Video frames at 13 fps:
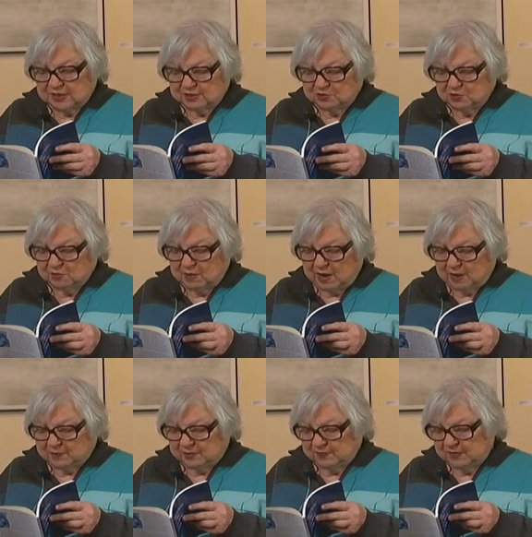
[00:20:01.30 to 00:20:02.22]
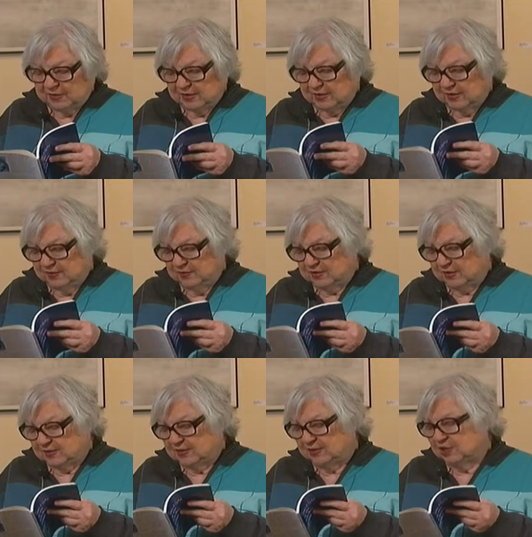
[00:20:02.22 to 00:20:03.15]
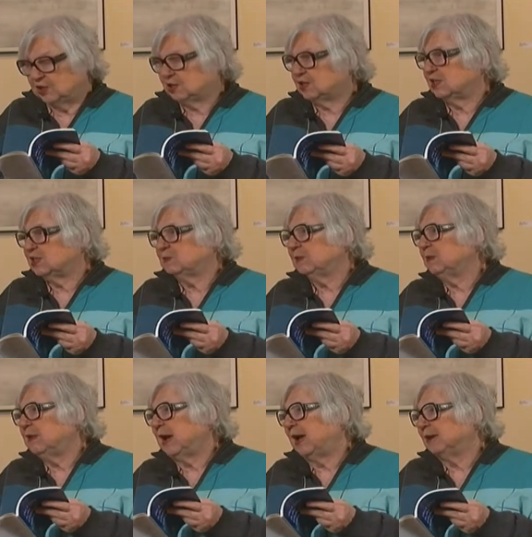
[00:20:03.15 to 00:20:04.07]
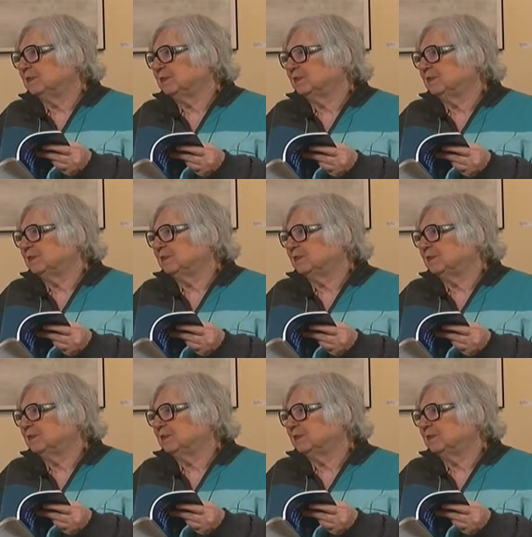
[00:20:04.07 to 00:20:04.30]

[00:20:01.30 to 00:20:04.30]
that you, Mama, that just kissed me by.